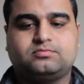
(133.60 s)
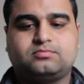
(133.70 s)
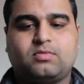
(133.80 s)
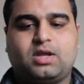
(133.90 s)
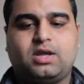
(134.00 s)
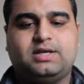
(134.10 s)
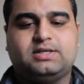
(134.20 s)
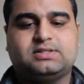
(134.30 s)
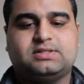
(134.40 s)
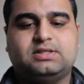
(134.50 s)
He has
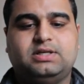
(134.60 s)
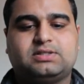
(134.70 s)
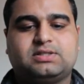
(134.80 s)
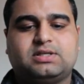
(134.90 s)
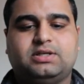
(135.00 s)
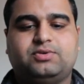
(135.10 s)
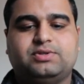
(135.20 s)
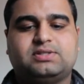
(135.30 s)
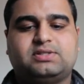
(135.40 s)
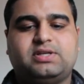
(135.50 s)
a leader skill,
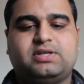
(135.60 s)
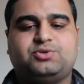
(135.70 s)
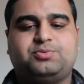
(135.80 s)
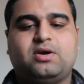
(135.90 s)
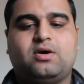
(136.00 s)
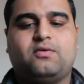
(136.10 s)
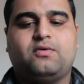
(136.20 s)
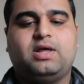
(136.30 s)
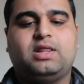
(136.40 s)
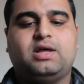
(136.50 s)
increases the HP of
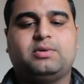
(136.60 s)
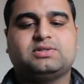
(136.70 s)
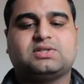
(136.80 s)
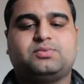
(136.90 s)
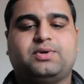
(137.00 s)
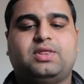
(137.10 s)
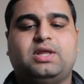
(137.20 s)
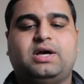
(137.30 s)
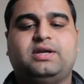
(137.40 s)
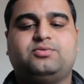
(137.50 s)
ally monsters with light
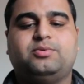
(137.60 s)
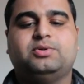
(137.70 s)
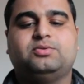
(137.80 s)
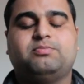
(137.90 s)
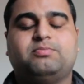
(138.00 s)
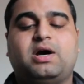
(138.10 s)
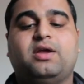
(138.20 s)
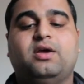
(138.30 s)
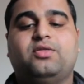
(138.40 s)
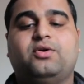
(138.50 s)
attribute by
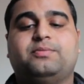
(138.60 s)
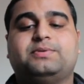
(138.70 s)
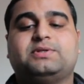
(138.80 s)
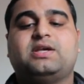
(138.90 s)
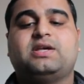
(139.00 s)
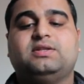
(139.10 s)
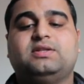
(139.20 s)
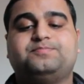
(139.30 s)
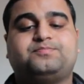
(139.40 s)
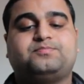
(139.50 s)
30%.
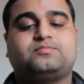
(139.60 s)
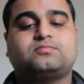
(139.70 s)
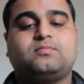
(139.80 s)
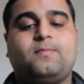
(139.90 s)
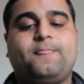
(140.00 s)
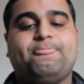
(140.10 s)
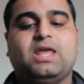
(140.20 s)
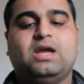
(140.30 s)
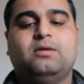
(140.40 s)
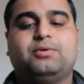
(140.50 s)

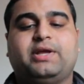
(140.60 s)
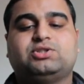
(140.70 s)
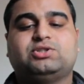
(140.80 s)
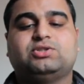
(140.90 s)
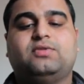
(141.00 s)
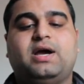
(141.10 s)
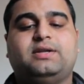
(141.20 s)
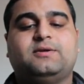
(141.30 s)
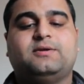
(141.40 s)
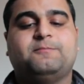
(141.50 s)
Protection of light
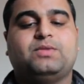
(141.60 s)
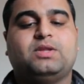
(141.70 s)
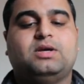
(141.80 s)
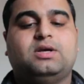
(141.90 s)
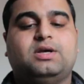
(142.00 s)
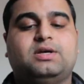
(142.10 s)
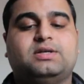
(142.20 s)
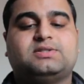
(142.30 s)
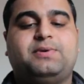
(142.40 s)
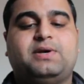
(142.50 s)
is a
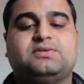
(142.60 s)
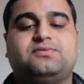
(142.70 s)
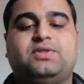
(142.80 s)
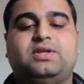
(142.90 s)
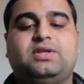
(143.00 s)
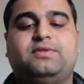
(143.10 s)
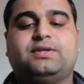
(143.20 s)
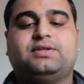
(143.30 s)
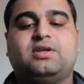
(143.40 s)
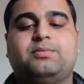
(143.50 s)
passive. The inflicted
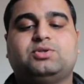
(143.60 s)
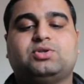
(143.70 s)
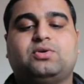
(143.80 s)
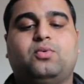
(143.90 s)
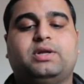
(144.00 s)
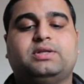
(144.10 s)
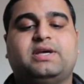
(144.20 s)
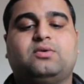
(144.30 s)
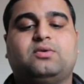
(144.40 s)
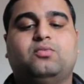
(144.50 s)
damage of one attack
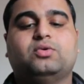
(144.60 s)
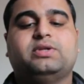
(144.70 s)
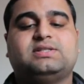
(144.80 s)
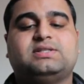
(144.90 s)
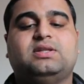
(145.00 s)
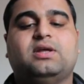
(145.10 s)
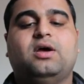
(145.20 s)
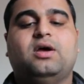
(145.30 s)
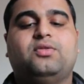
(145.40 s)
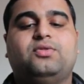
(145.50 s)
won't exceed
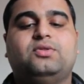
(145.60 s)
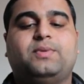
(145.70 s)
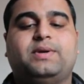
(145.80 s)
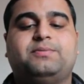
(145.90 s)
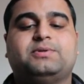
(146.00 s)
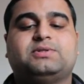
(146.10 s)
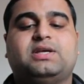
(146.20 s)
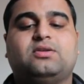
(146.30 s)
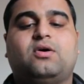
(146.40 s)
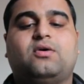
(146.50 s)
20%
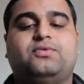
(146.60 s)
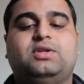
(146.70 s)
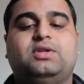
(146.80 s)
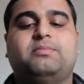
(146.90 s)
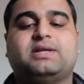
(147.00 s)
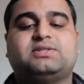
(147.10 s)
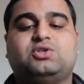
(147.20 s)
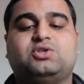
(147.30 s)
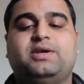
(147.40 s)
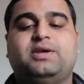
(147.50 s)
of the max HP.